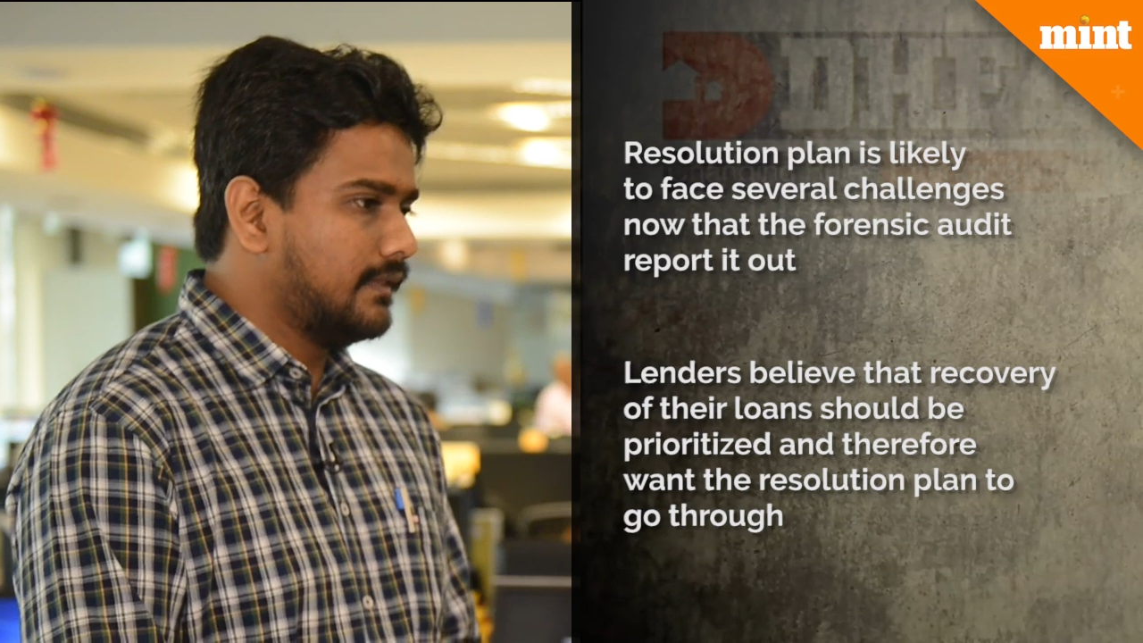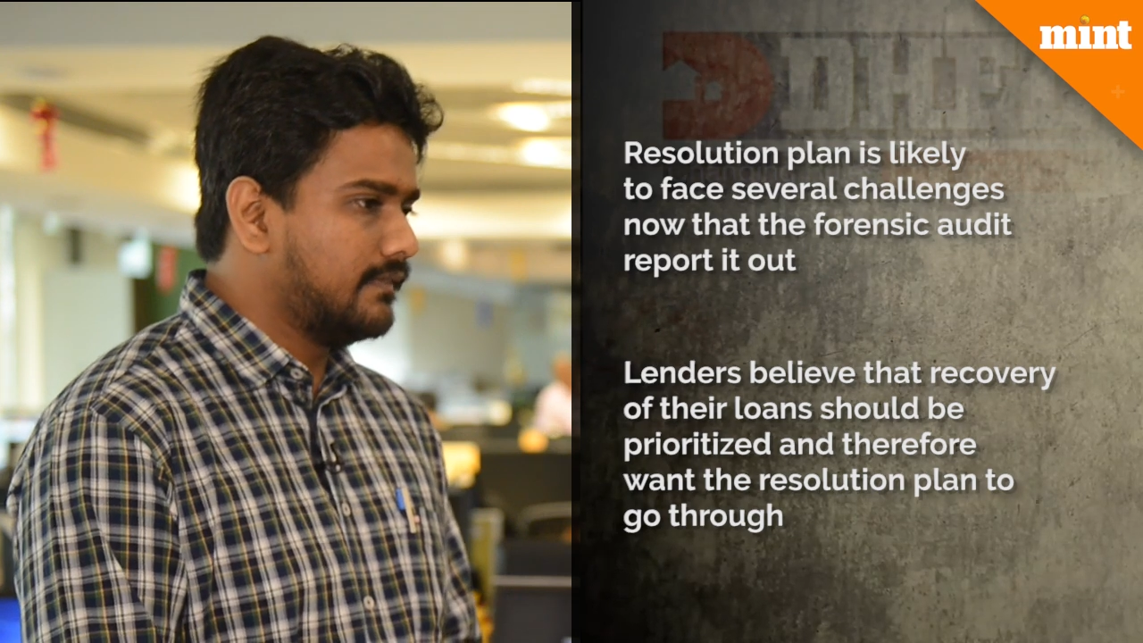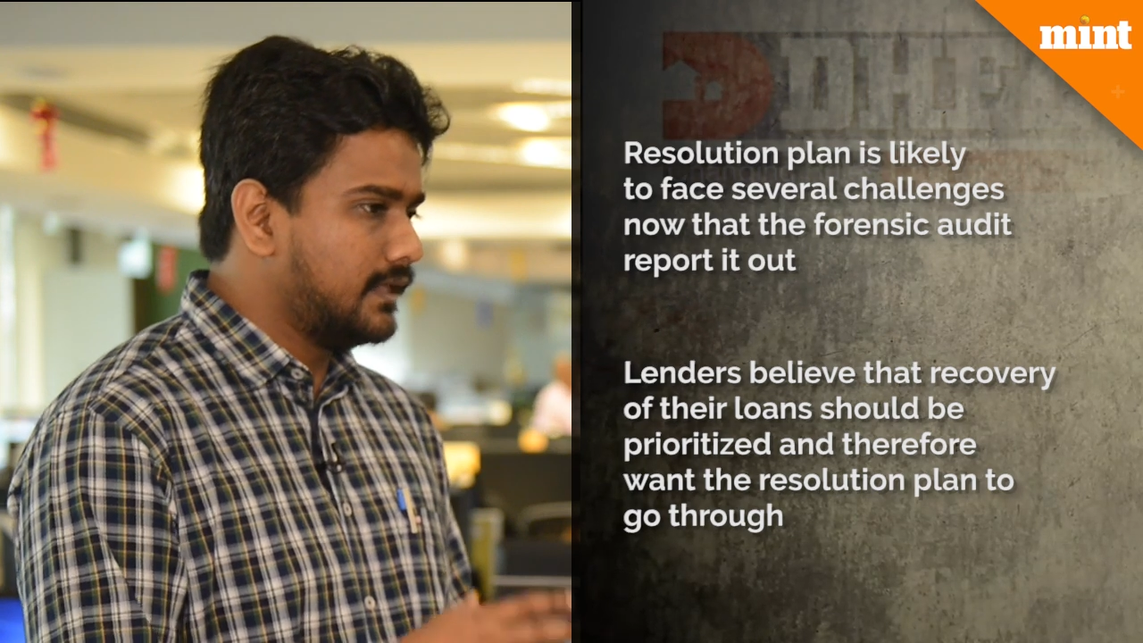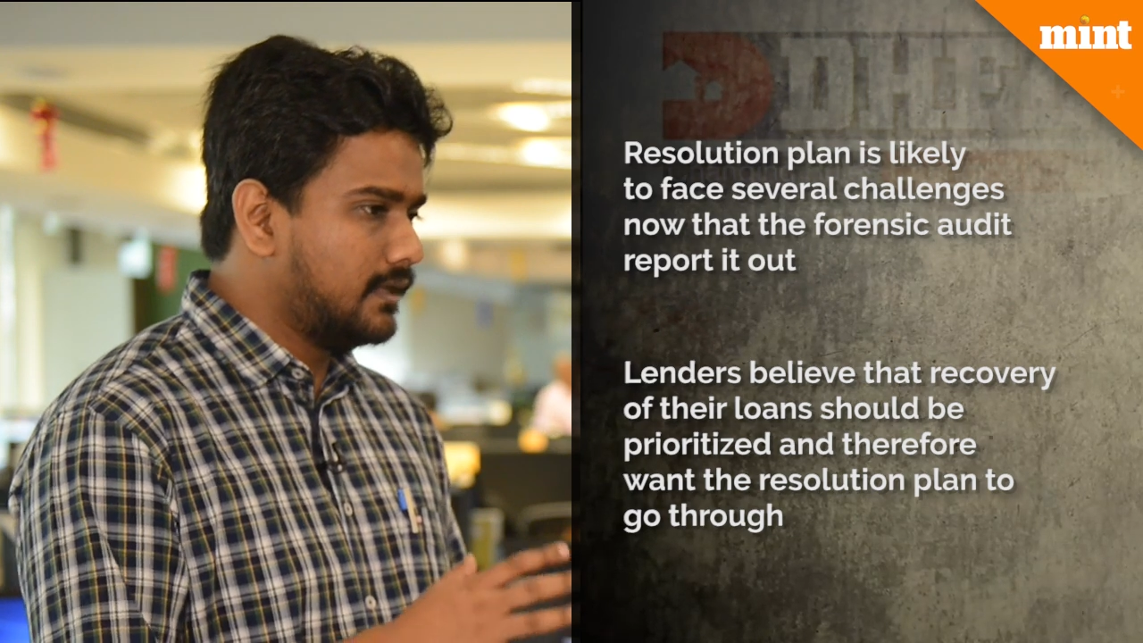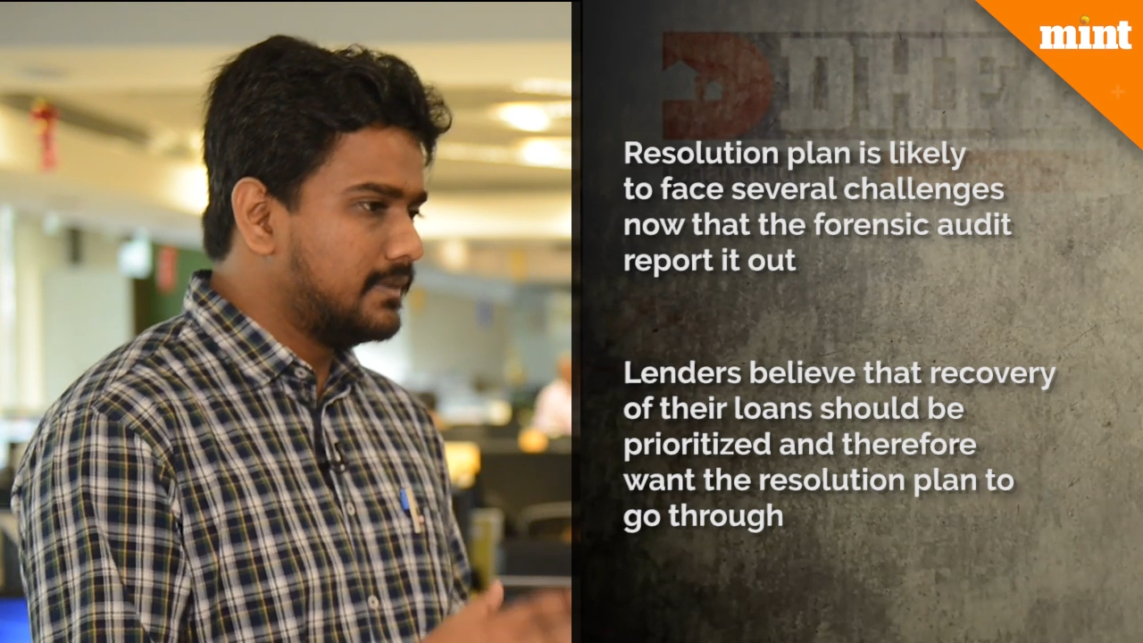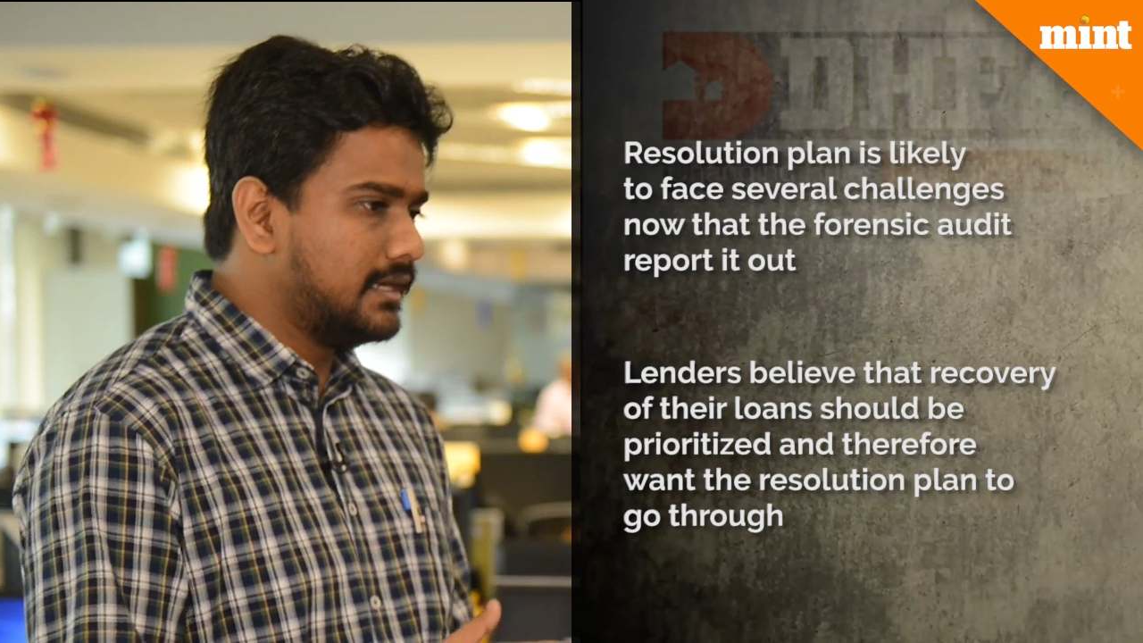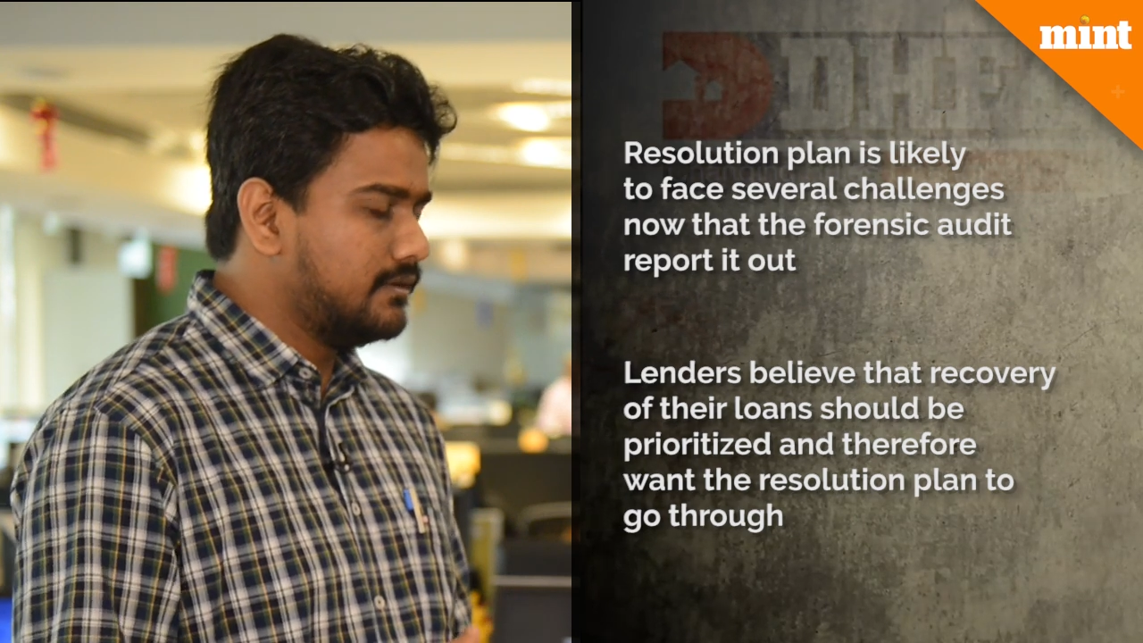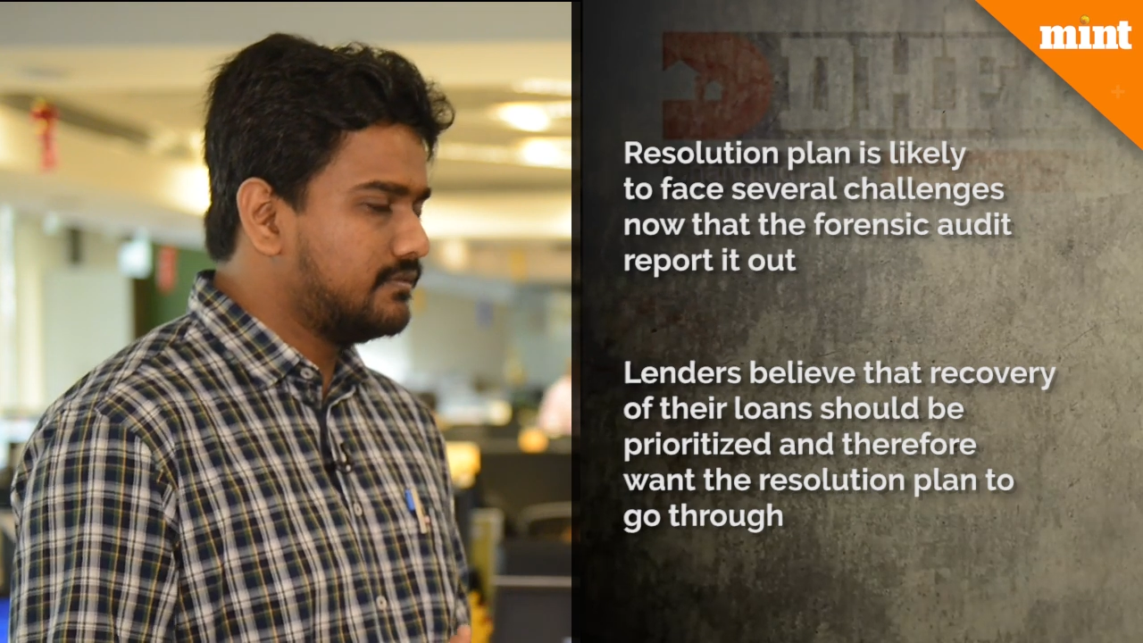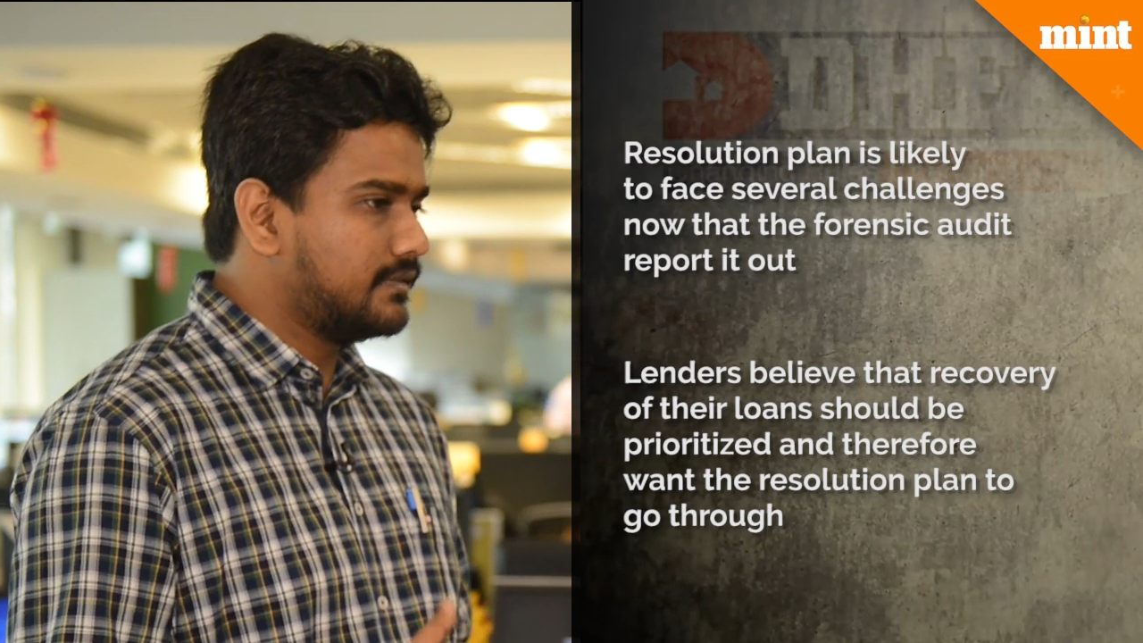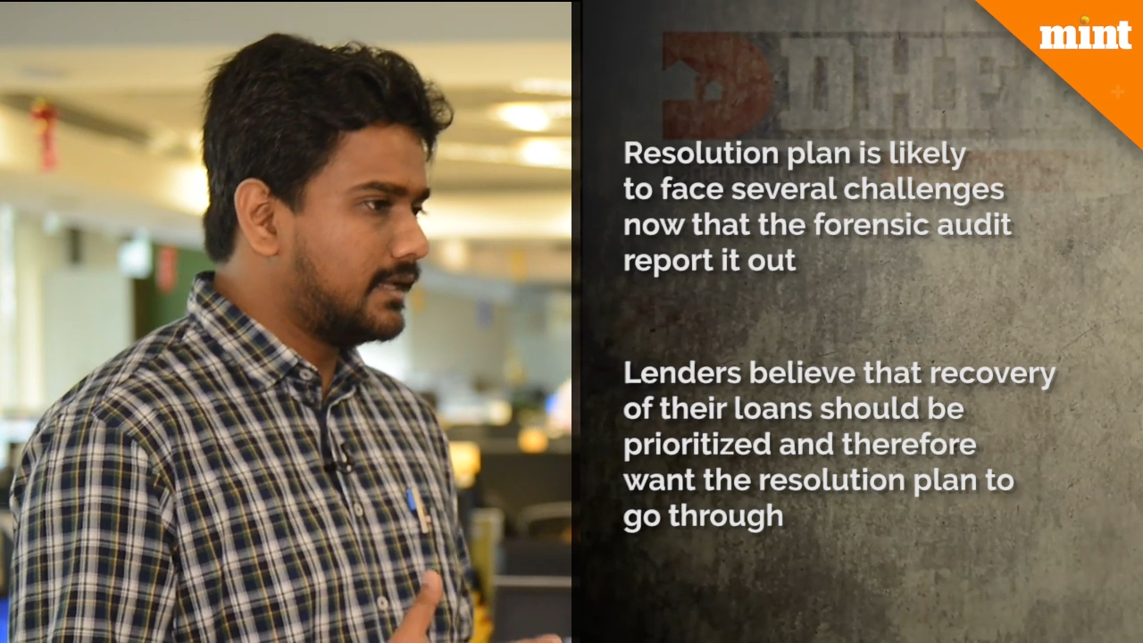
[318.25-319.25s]
they
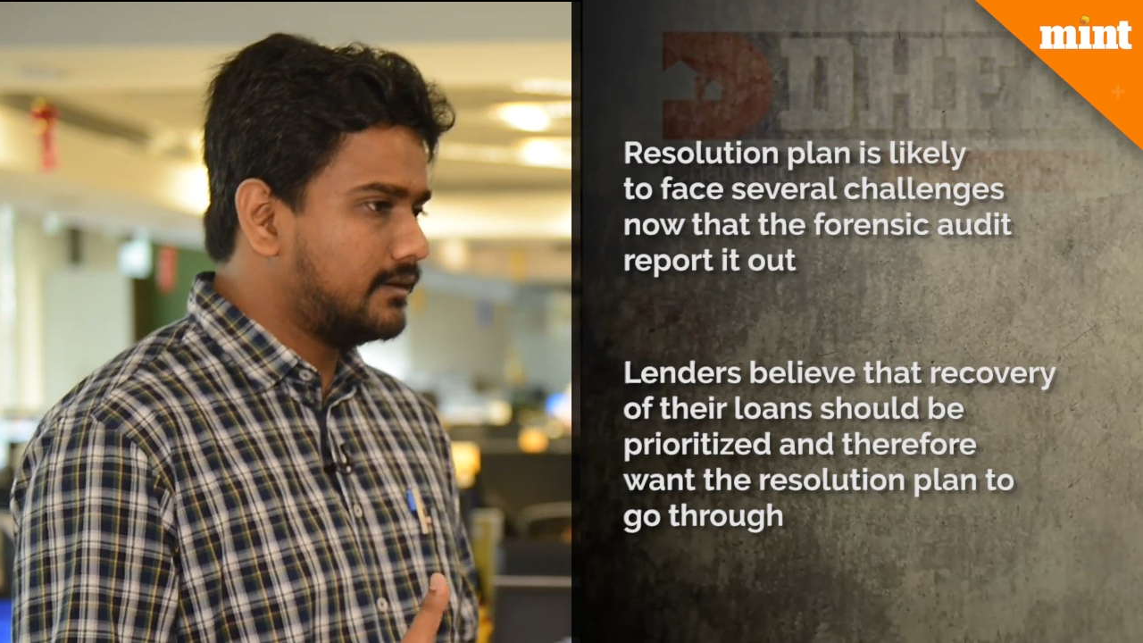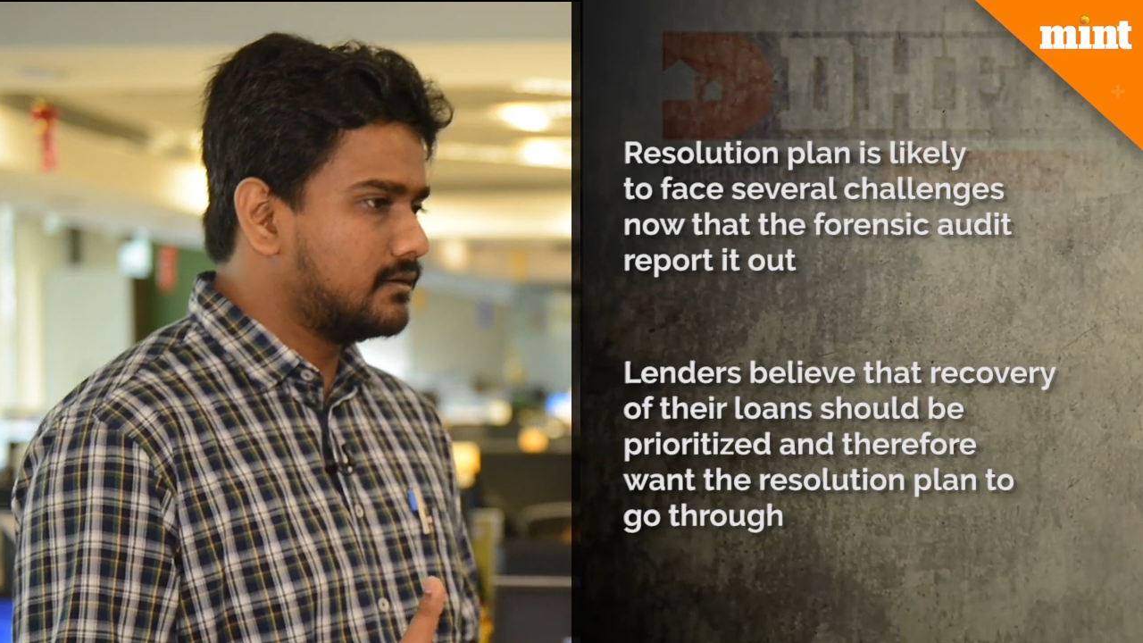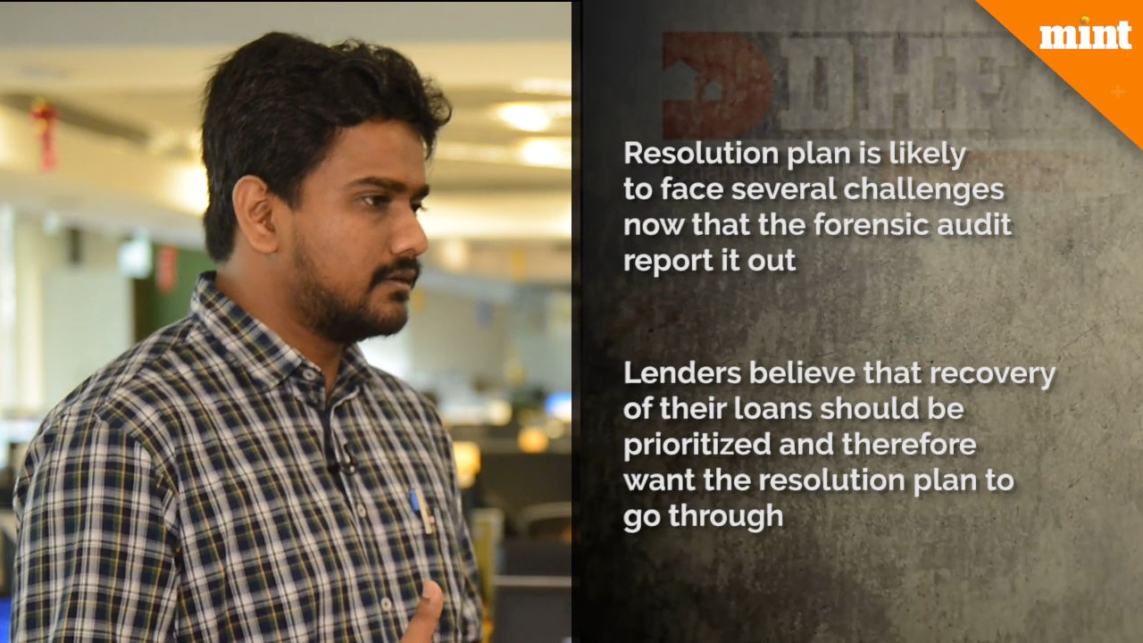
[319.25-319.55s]
believe that